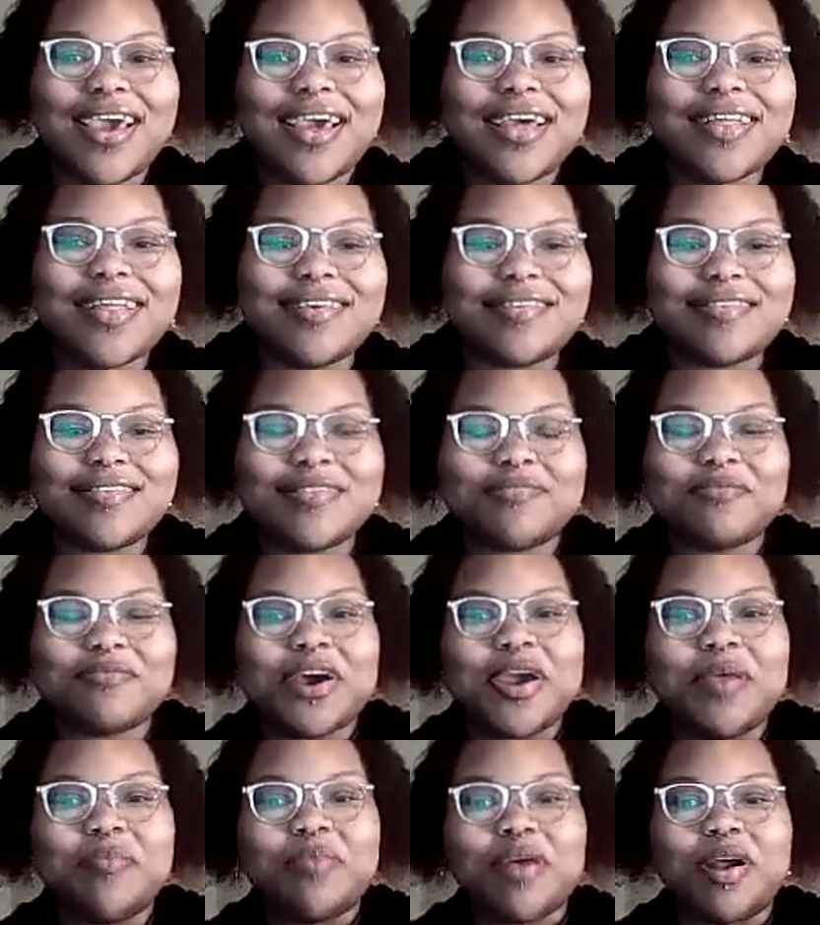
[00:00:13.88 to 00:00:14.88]
This is
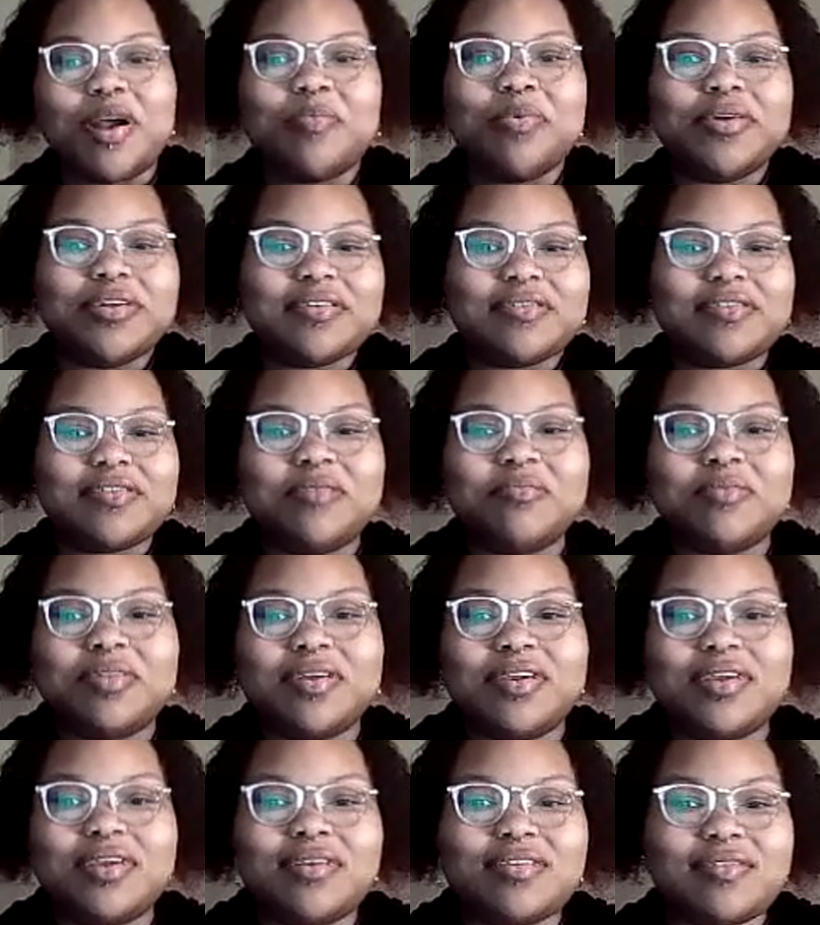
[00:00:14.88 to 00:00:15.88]
why proper
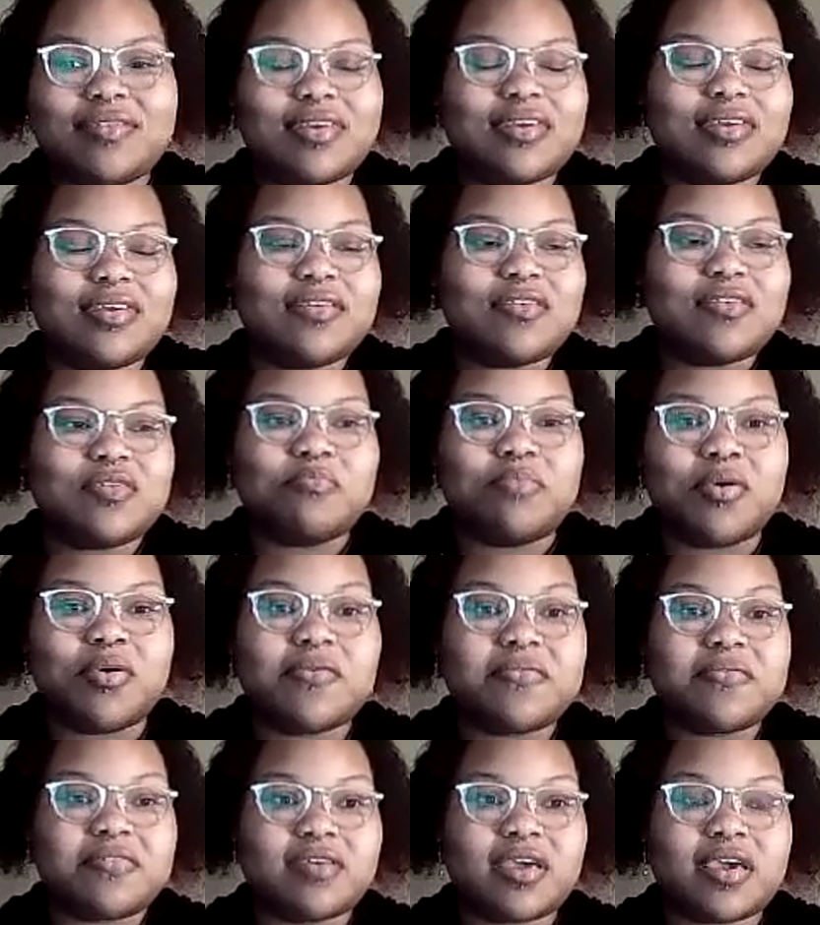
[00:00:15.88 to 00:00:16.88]
assembly is key to
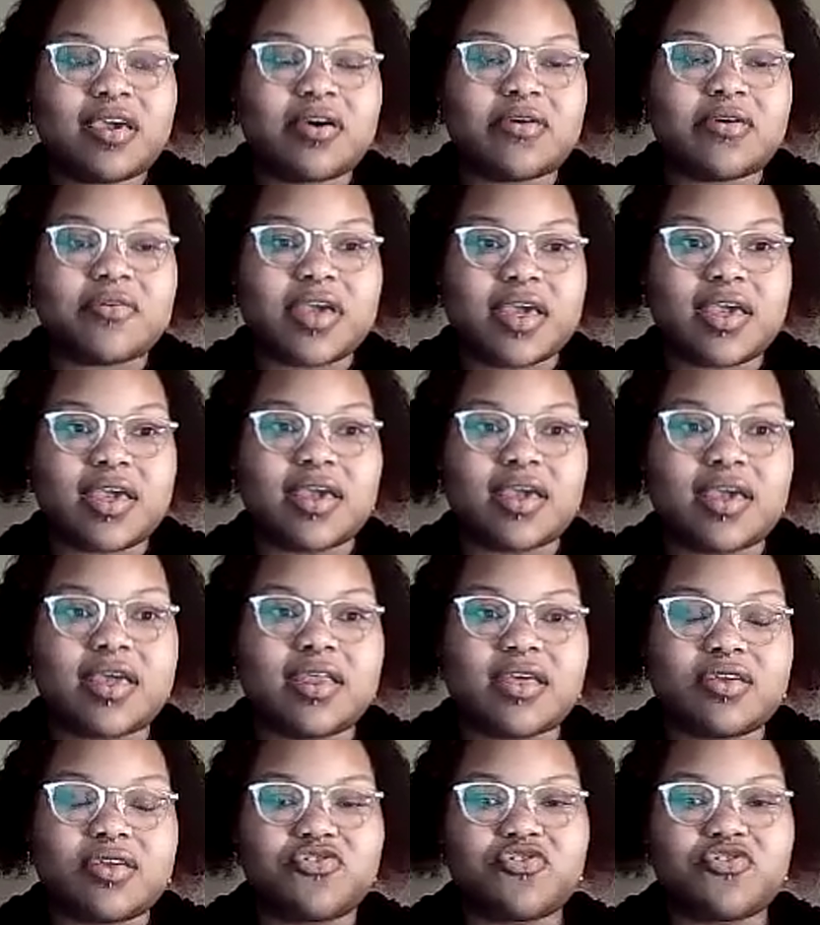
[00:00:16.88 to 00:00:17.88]
both sound and
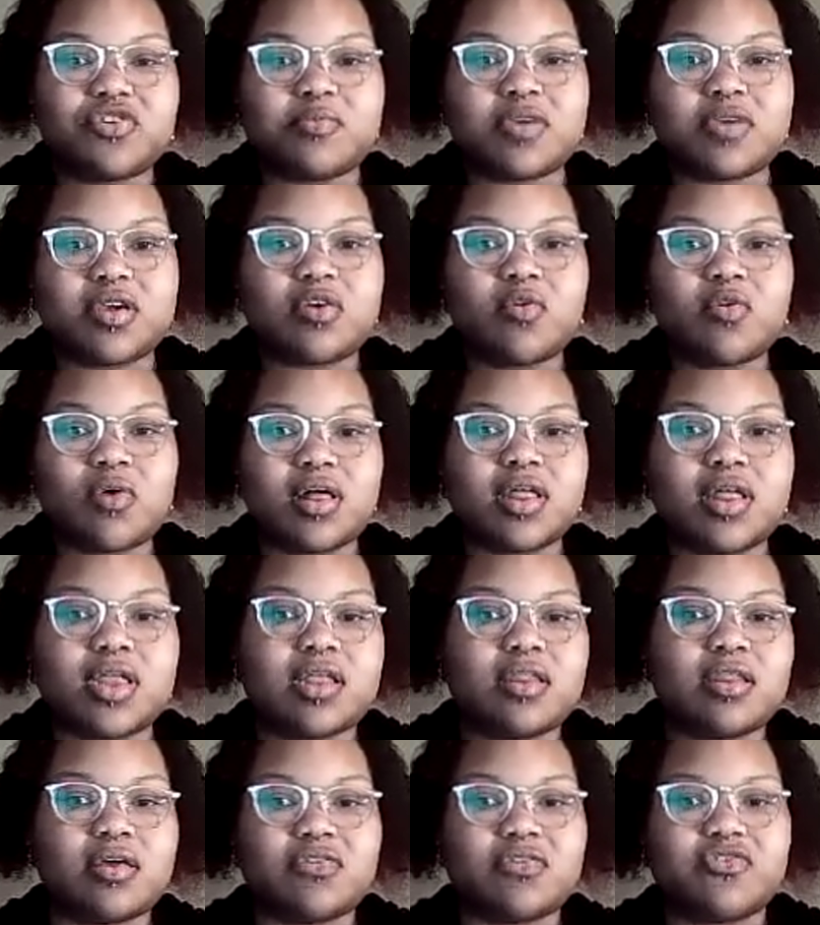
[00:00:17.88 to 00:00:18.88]
instrument quality
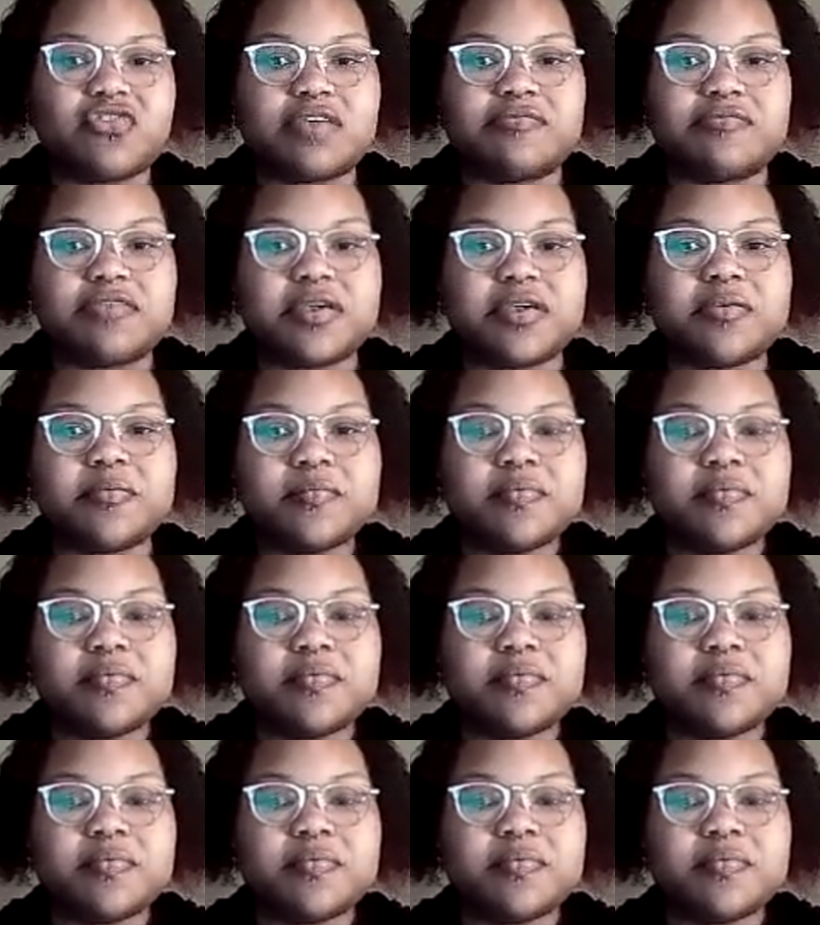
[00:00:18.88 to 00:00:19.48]
longevity.